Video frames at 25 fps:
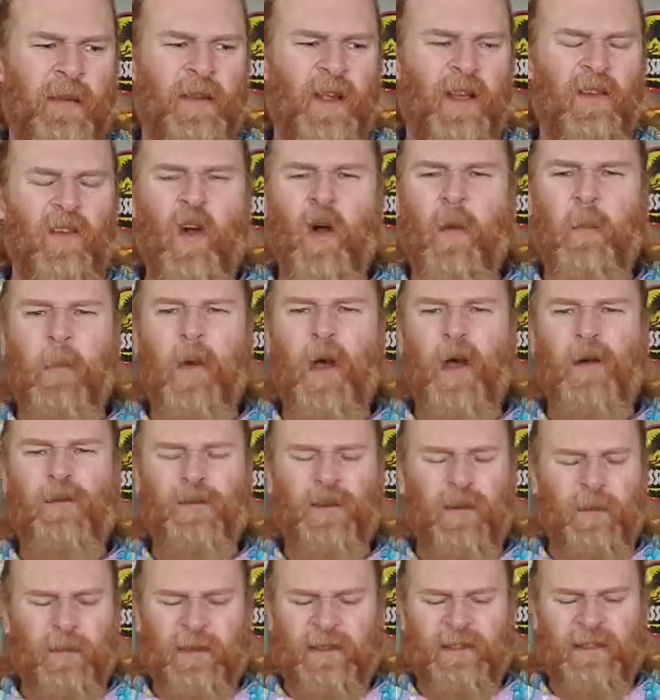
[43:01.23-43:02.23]
They've got a
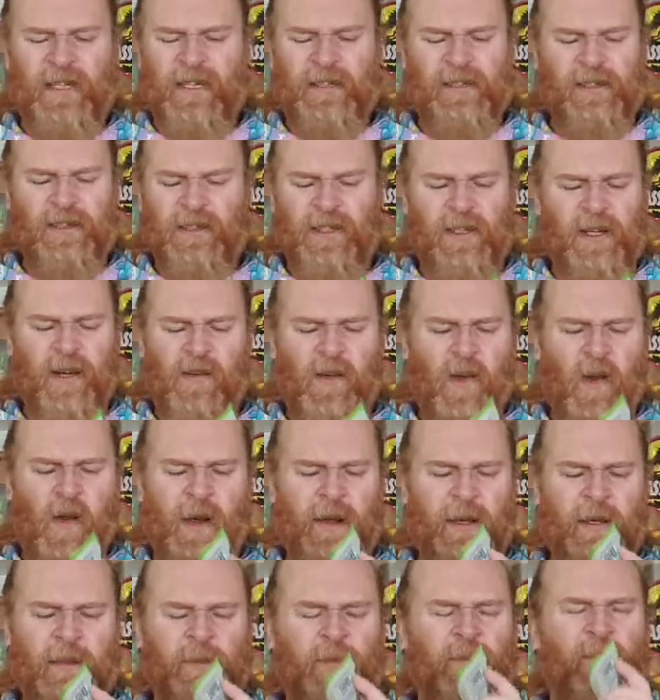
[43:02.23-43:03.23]
perfumey taste. I don't
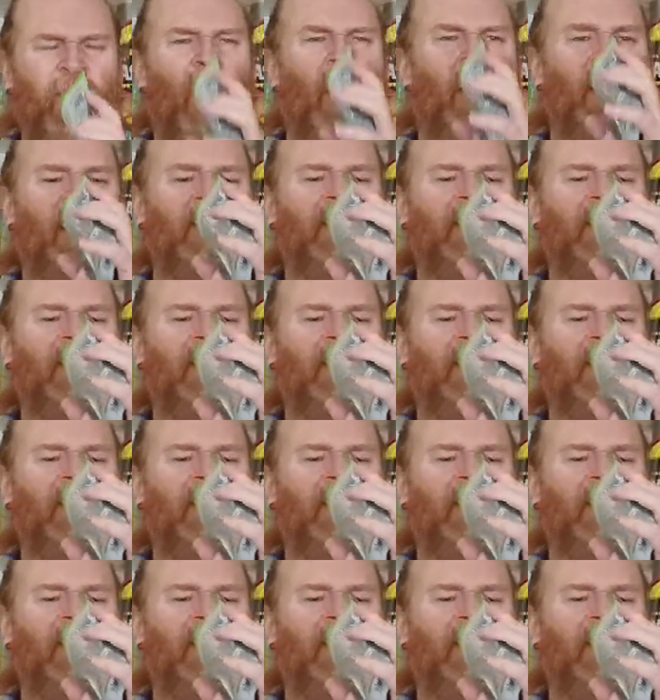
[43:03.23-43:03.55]
like them.